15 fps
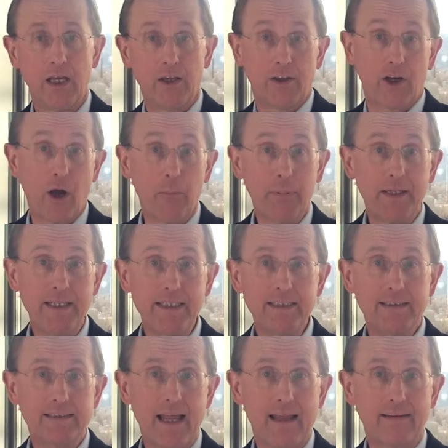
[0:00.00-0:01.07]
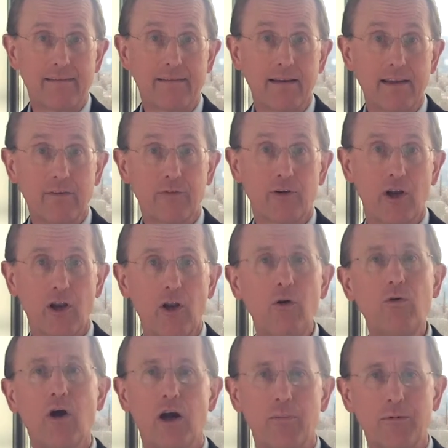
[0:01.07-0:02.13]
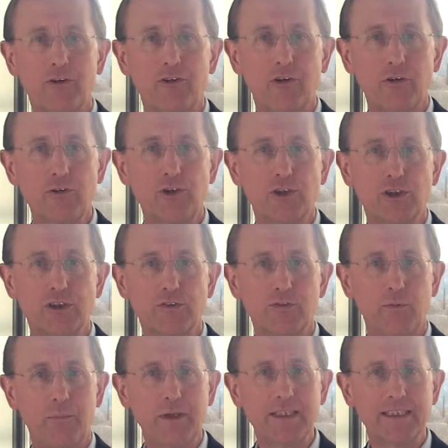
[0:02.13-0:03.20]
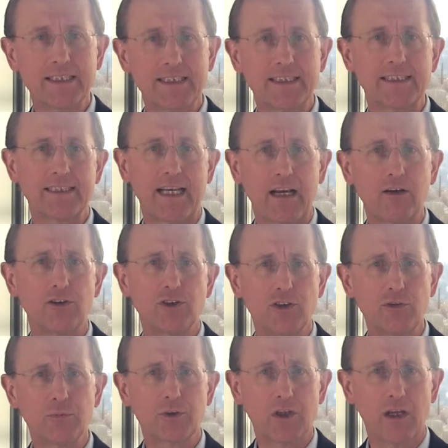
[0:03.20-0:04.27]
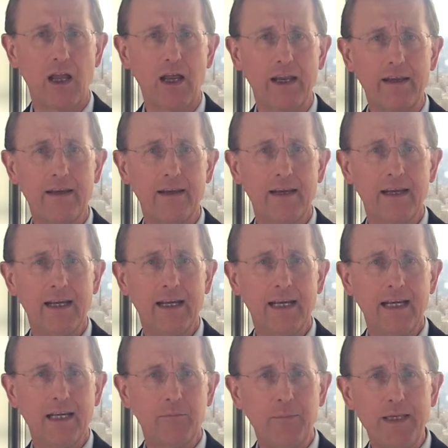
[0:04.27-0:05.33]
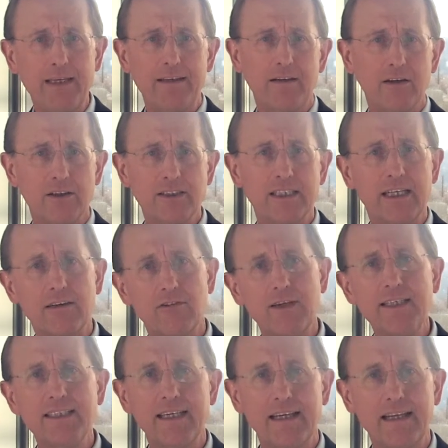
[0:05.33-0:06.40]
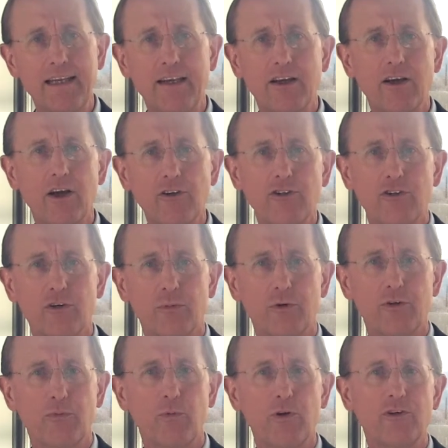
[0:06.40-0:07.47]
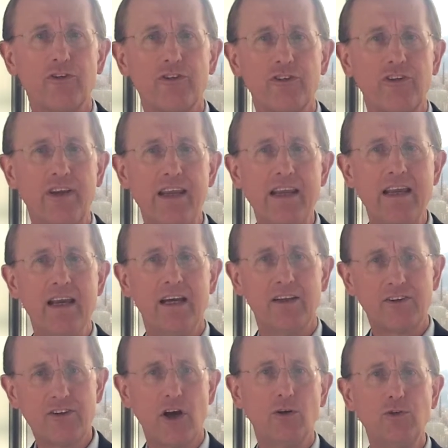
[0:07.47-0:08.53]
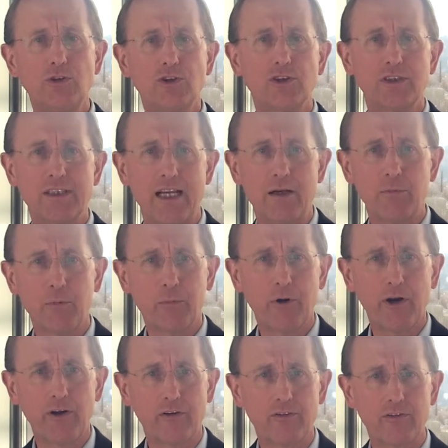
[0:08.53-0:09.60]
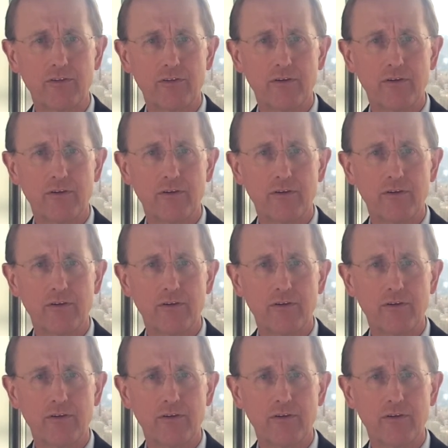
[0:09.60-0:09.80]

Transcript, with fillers: The companies that deliver the low-carbon solutions for businesses and consumers alike, because increasingly customers want to see those sustainable products.